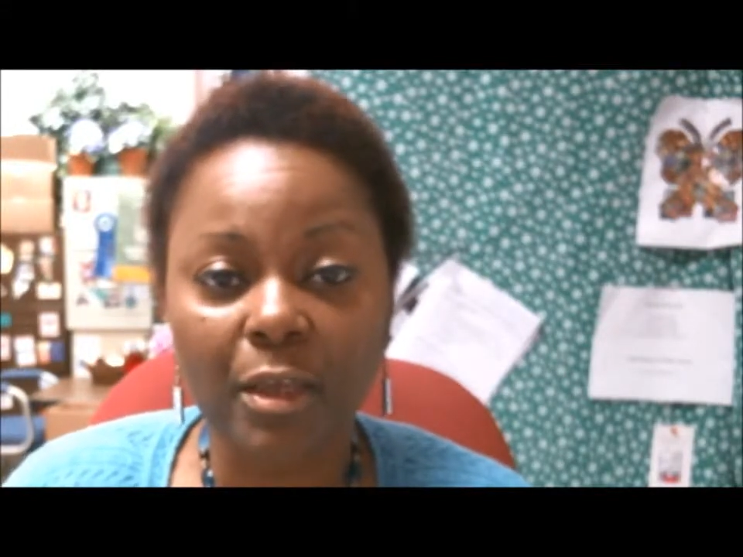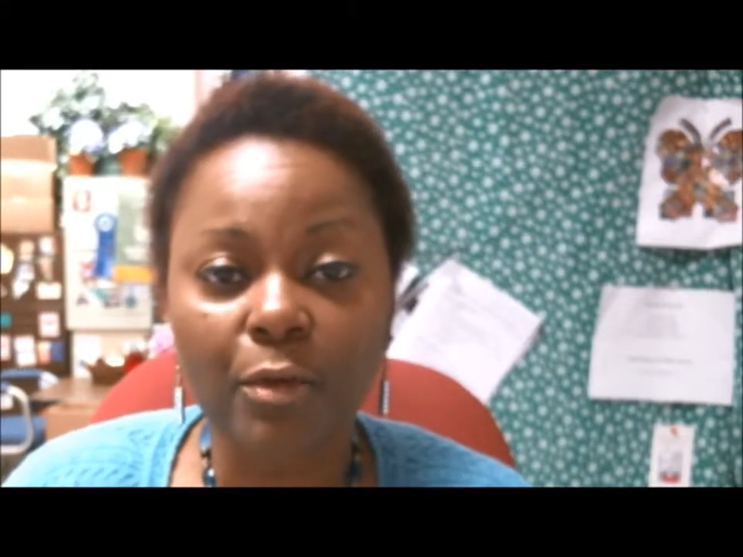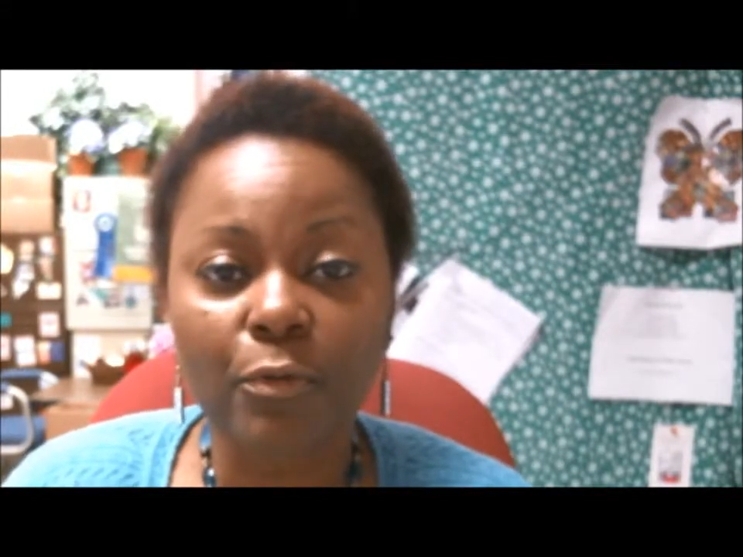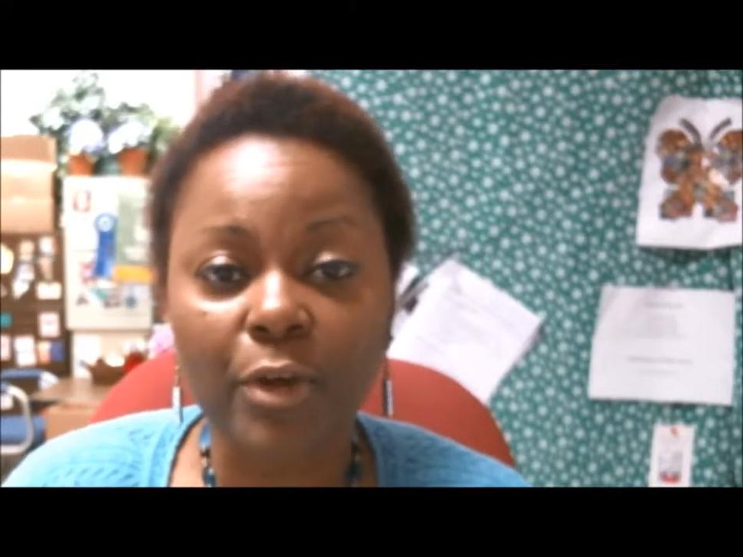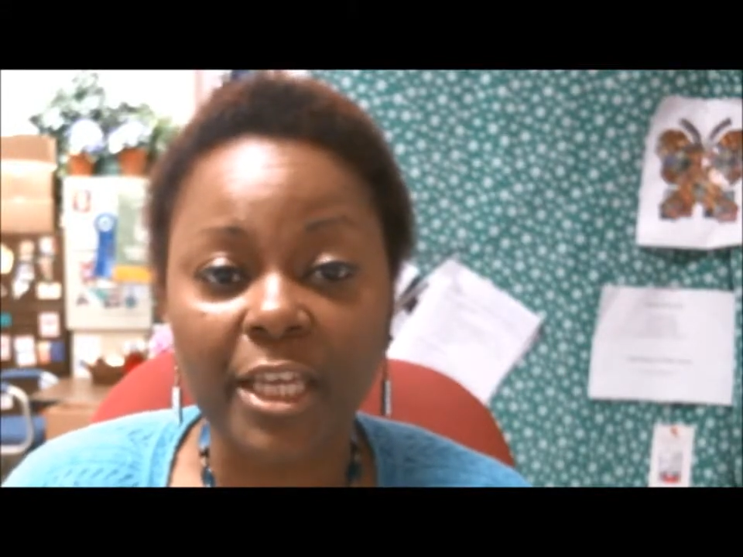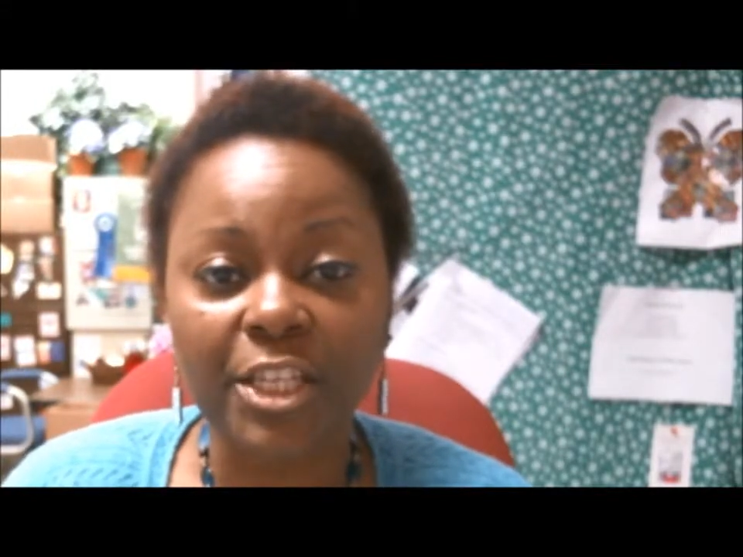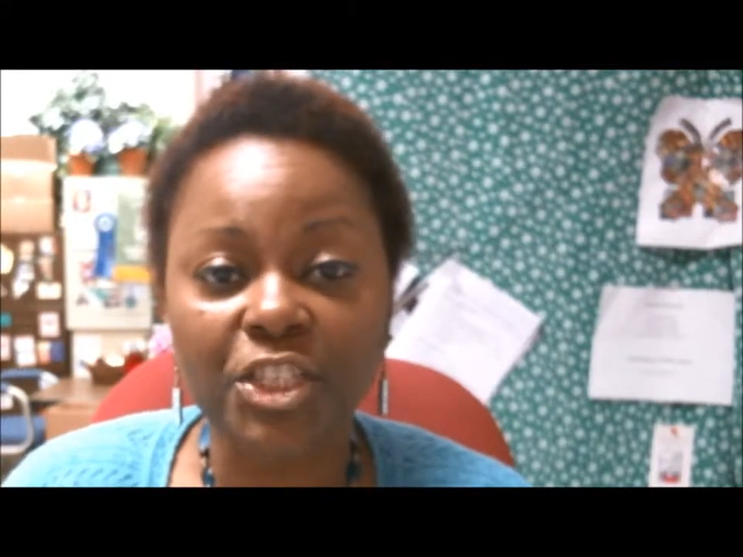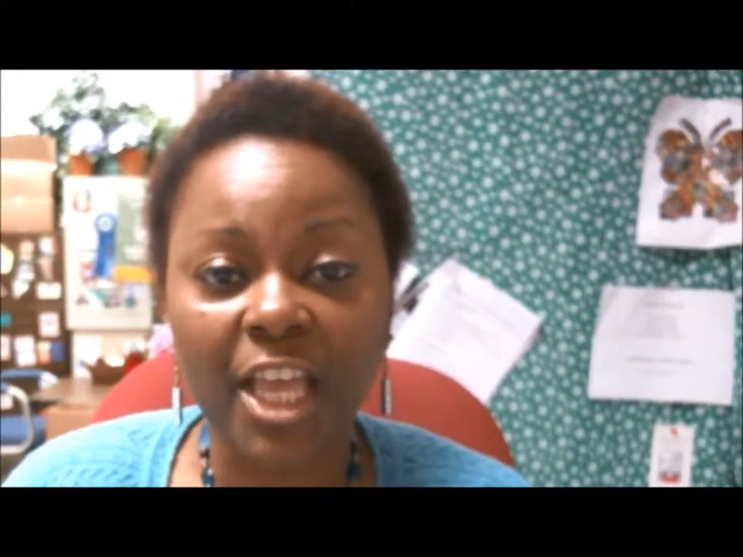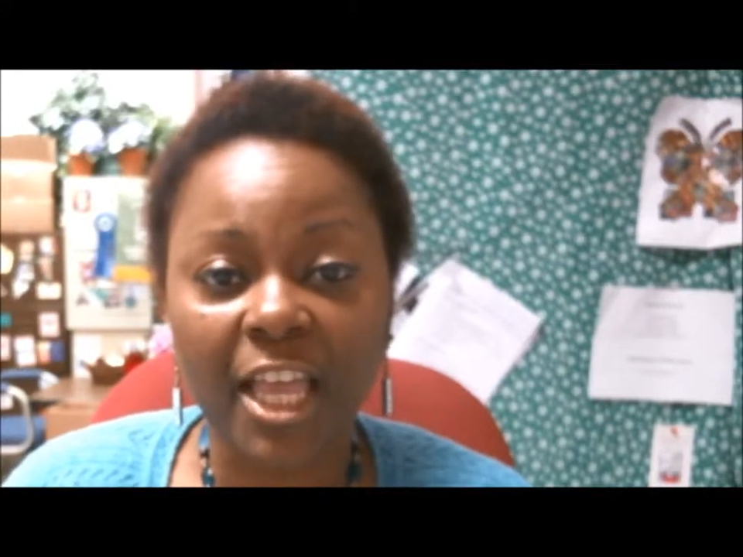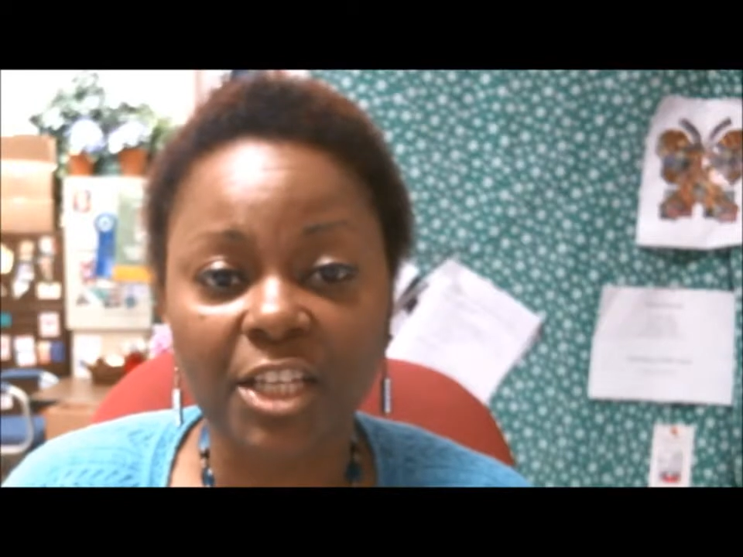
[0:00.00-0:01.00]
for each
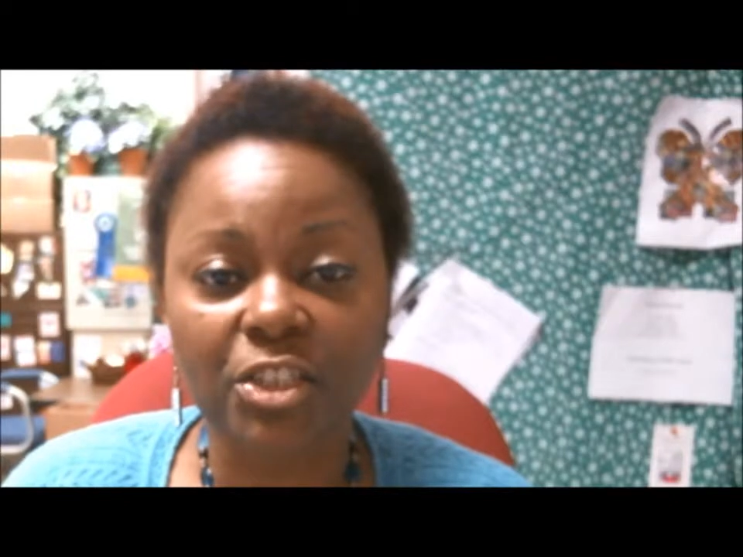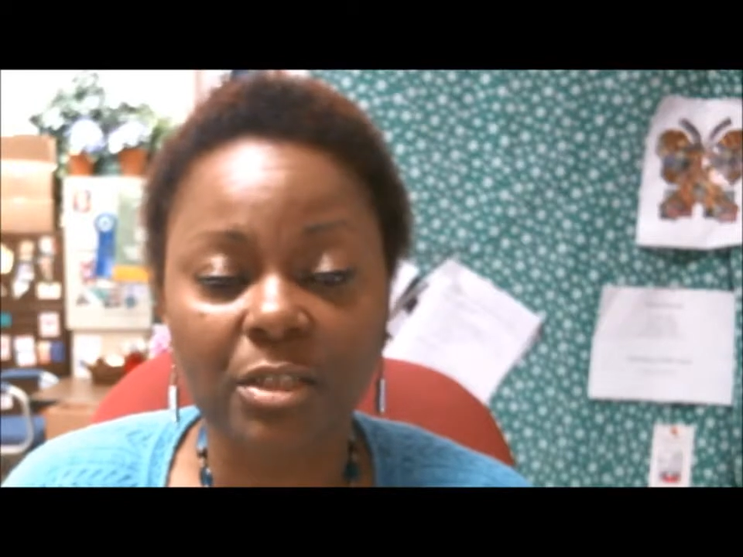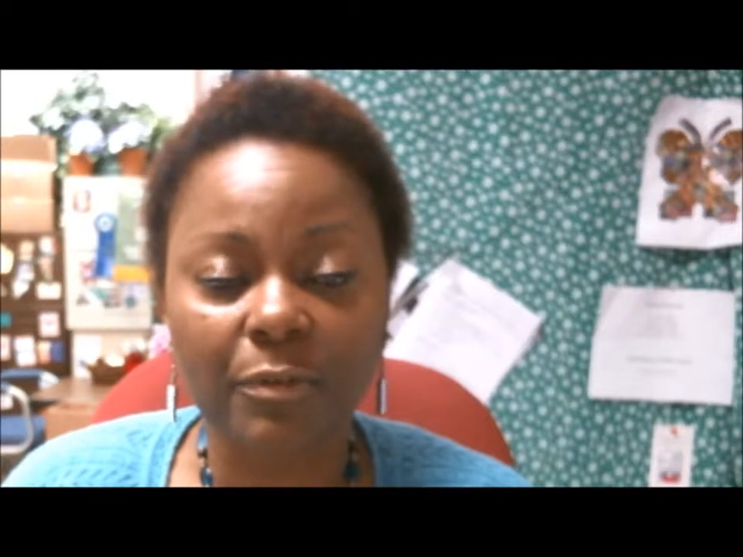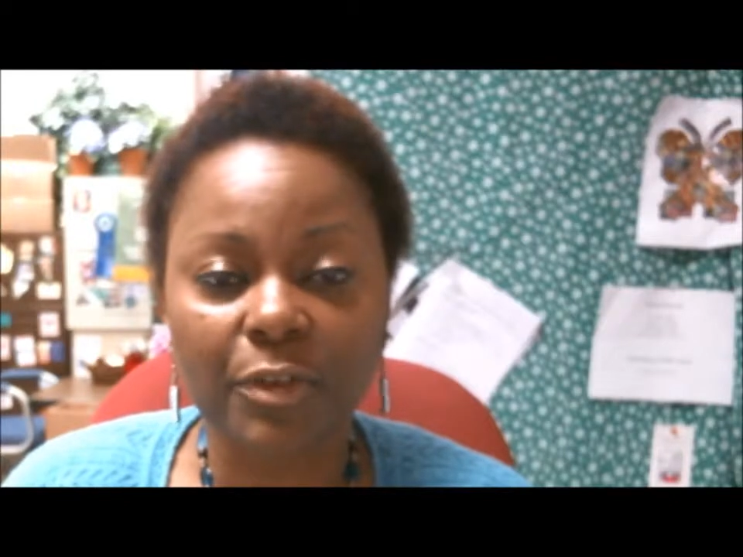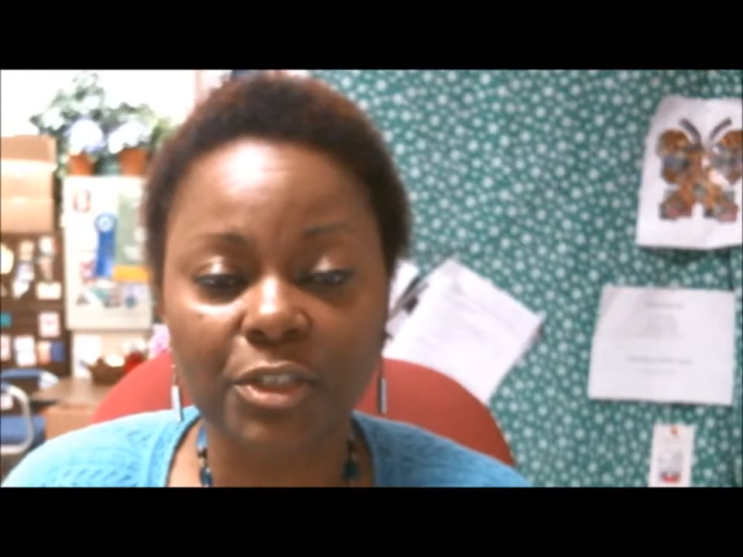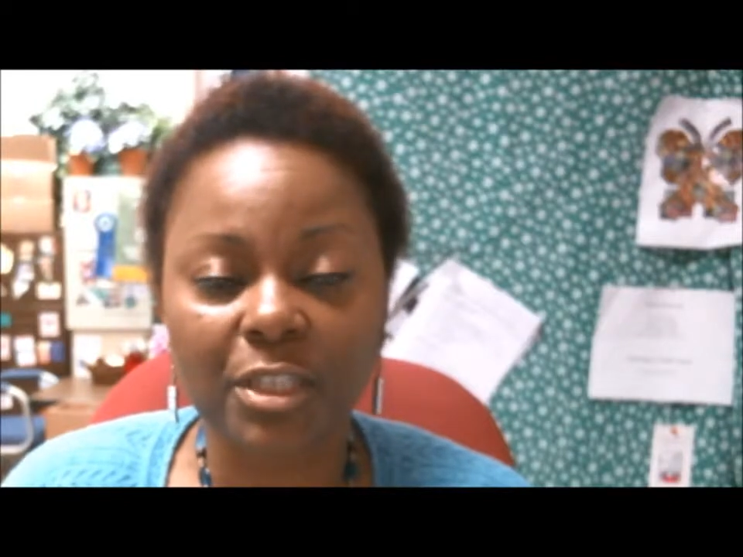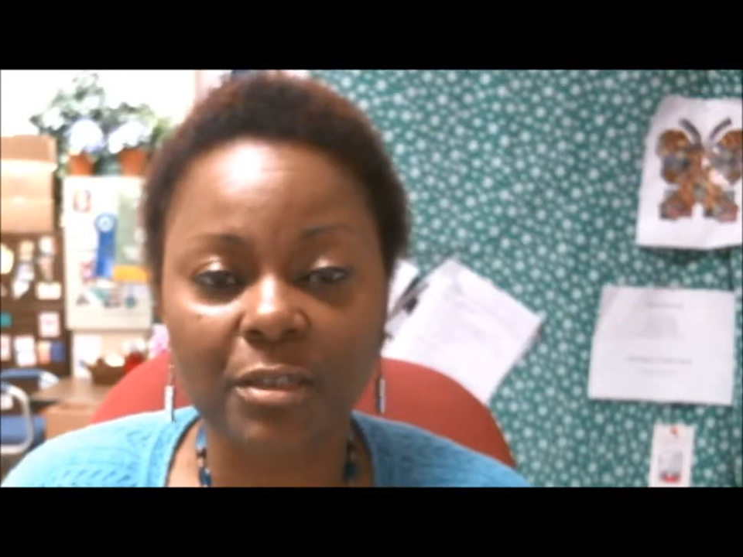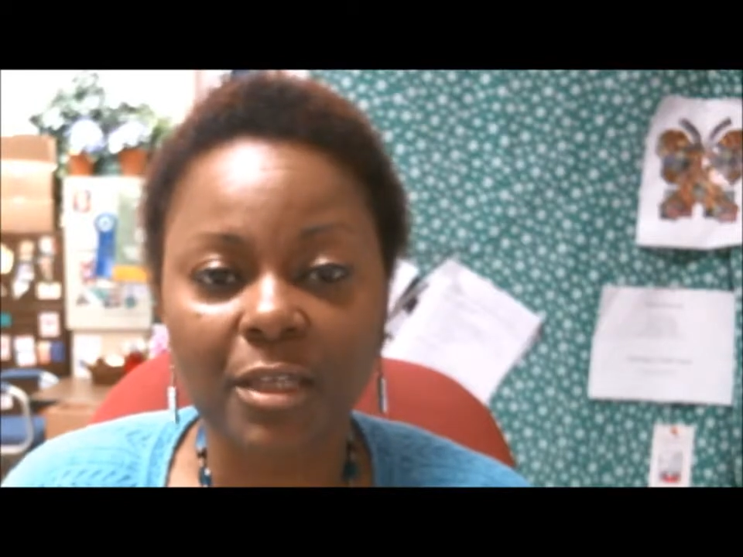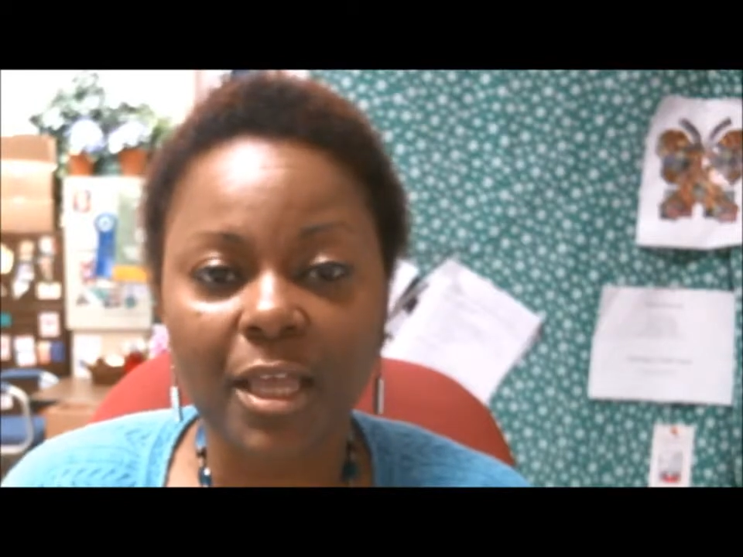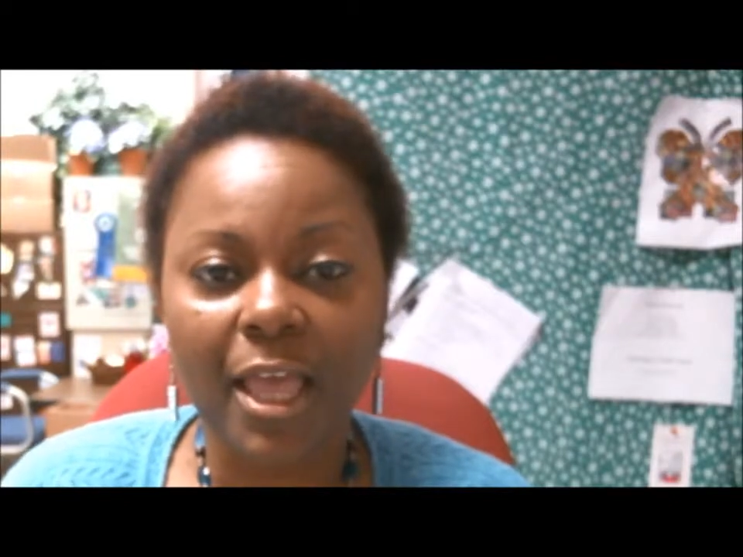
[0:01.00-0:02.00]
age division,